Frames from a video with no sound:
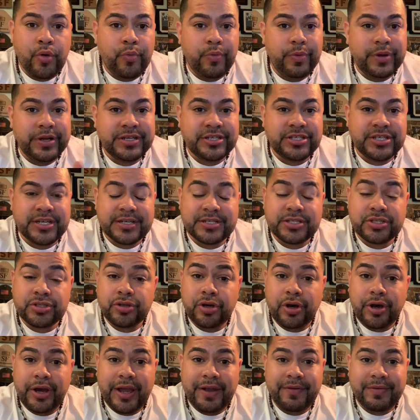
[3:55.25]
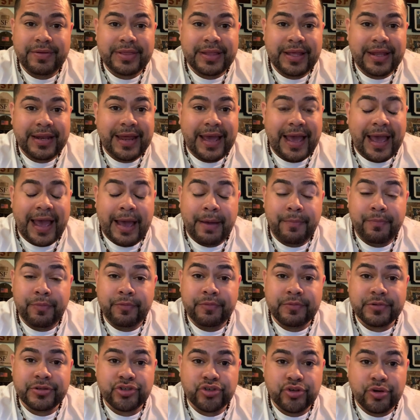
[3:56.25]
We just saw everything that
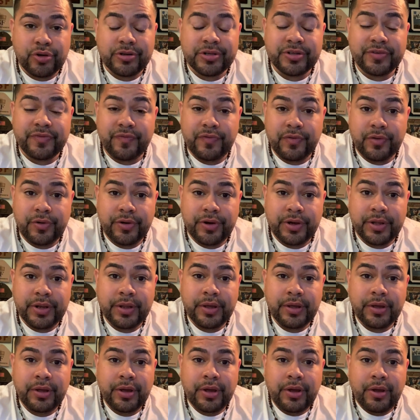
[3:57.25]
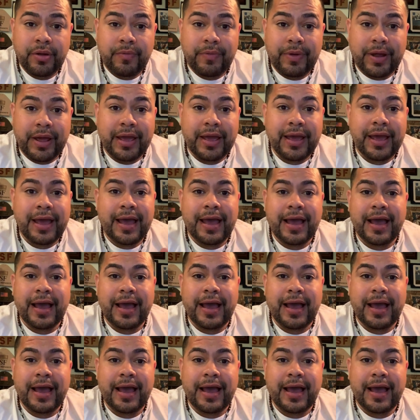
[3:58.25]
happened with George Floyd, right?